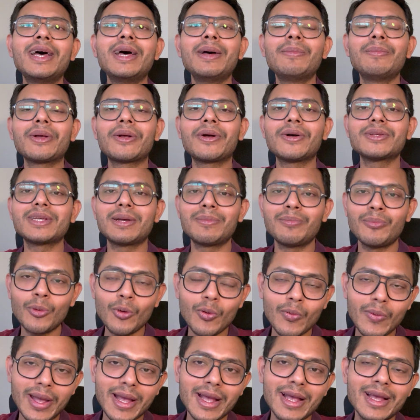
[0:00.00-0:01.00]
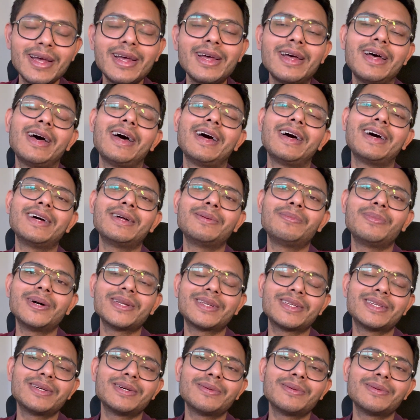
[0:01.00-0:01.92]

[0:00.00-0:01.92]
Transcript: because I'm moving, but